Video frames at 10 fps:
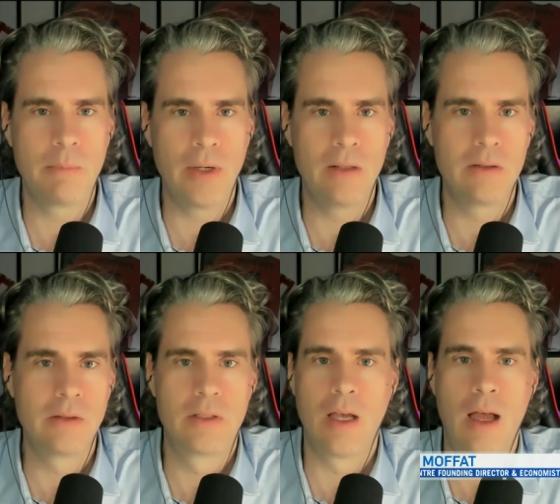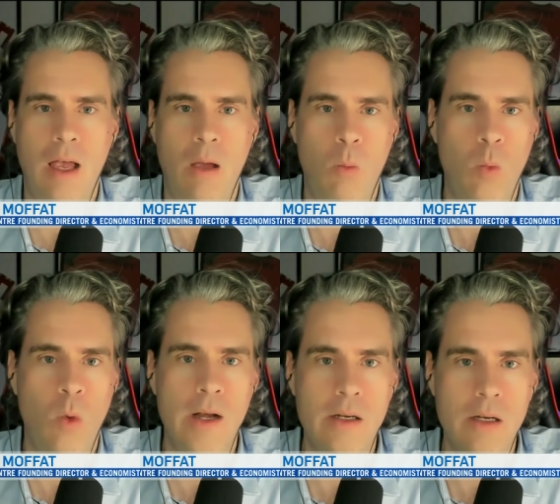to build uh,
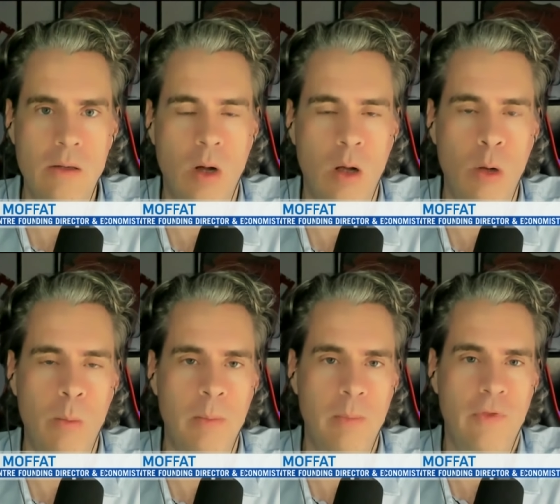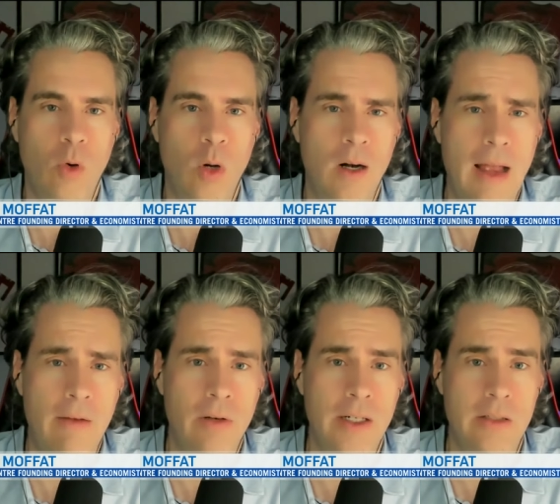one new home for
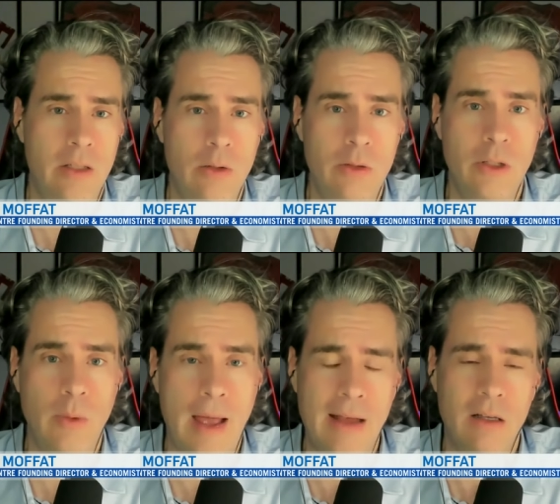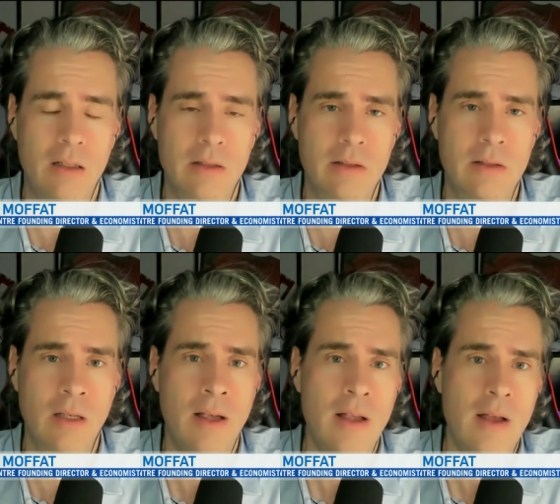every two new adults.
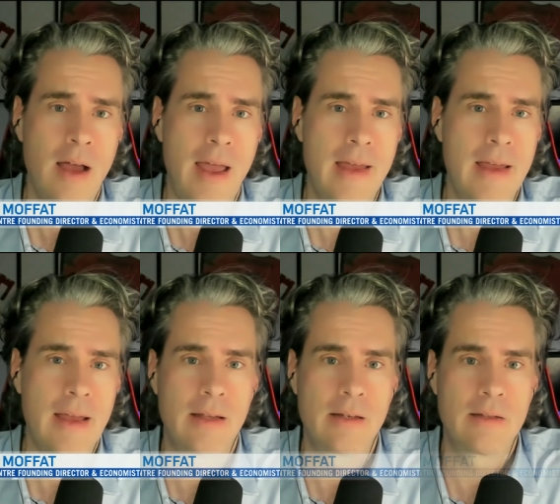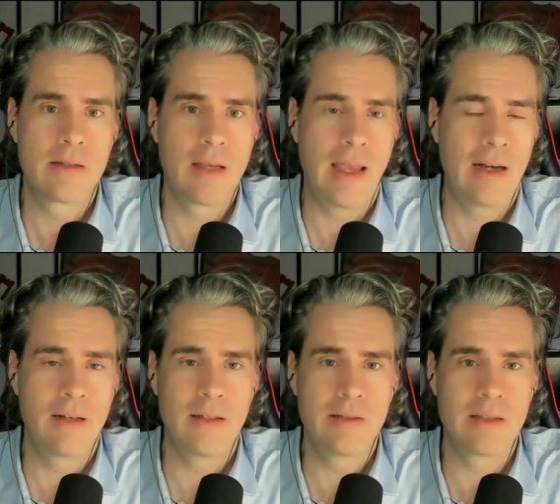And
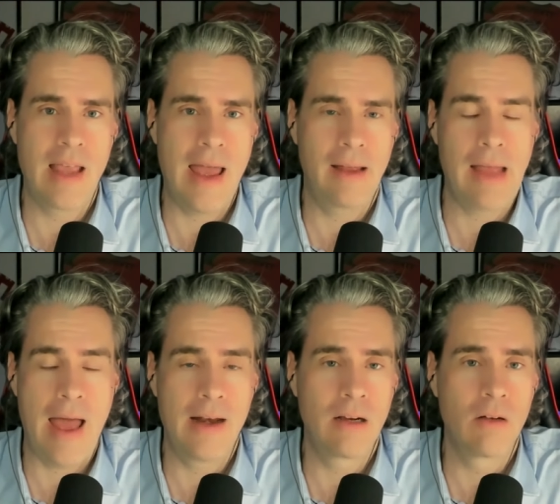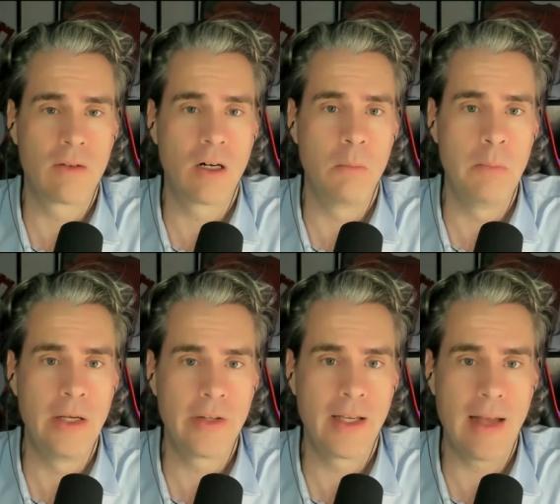Canada's a- adding over a
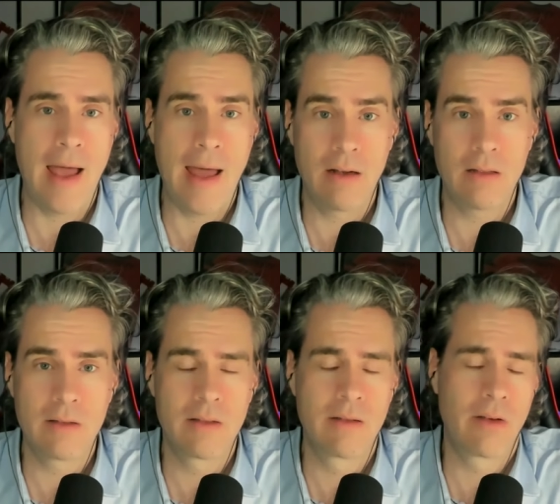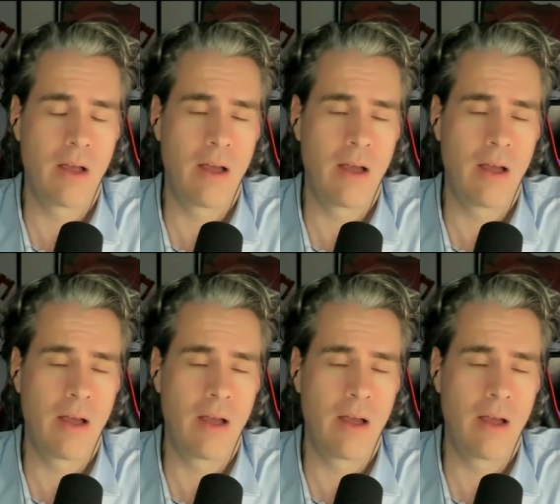million adults